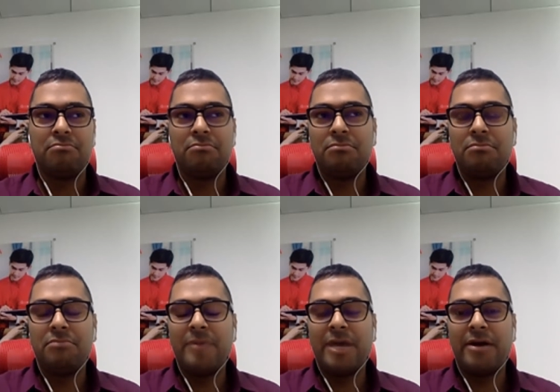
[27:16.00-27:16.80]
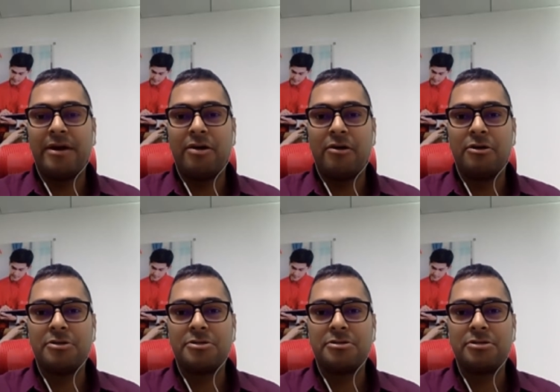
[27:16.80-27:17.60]
maybe
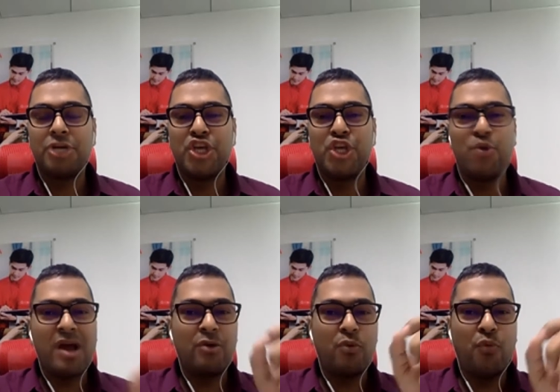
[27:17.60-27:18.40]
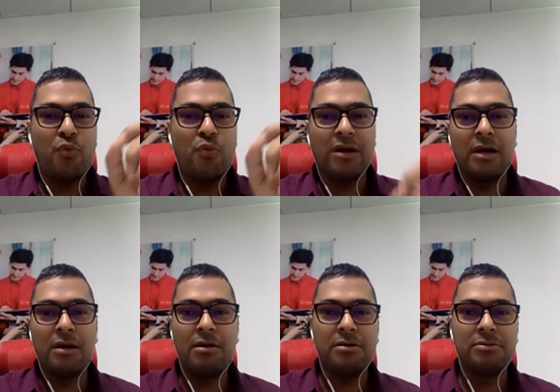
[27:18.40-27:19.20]
$100. You add one
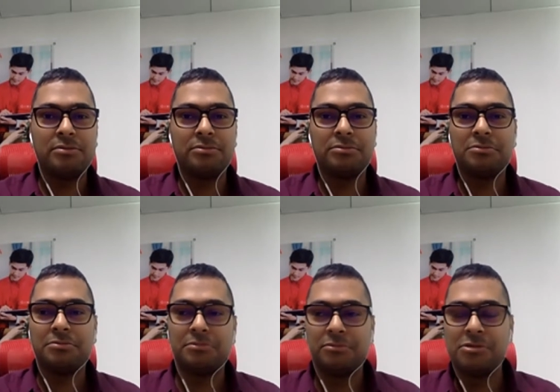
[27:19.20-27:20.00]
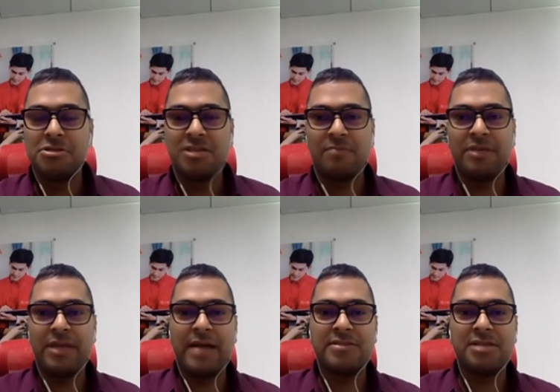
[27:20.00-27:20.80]
color, something
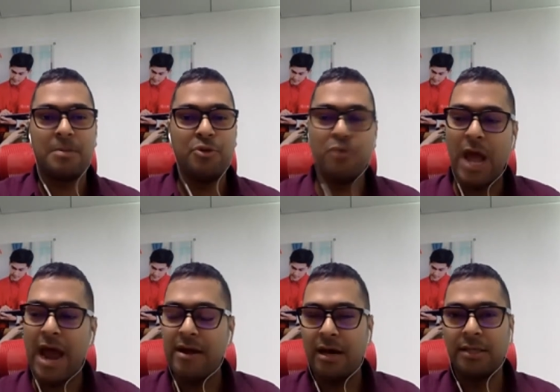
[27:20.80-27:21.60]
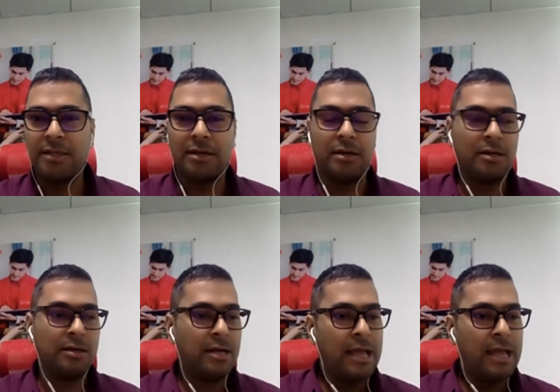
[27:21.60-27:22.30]
adds up. You add another color,